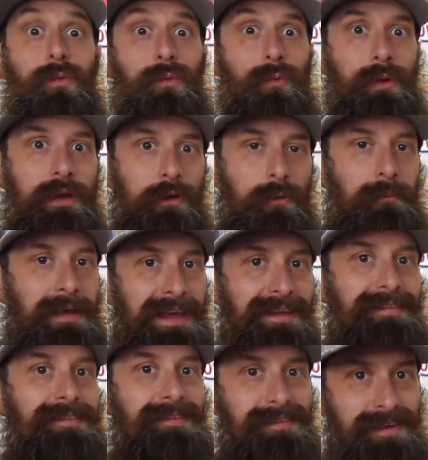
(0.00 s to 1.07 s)
Rear
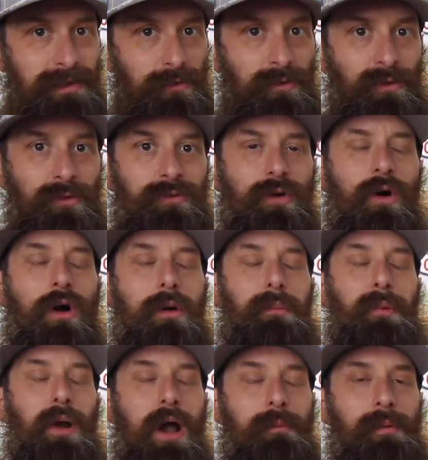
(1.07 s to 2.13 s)
main seals are
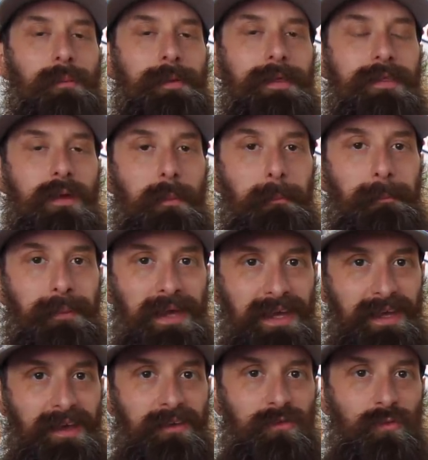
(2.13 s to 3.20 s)
probably the
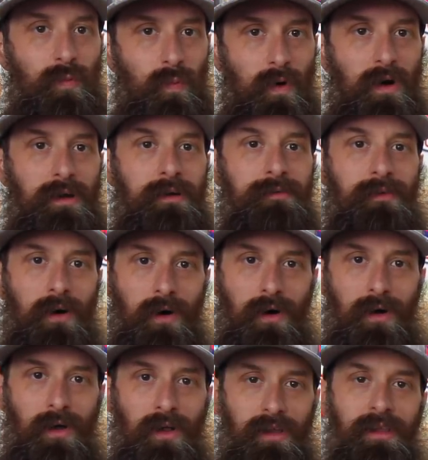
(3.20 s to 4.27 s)
biggest one of
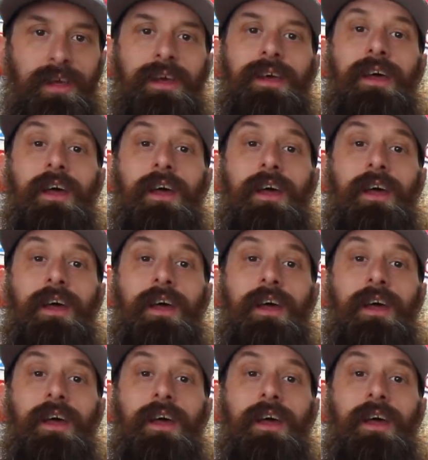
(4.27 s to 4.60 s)
all.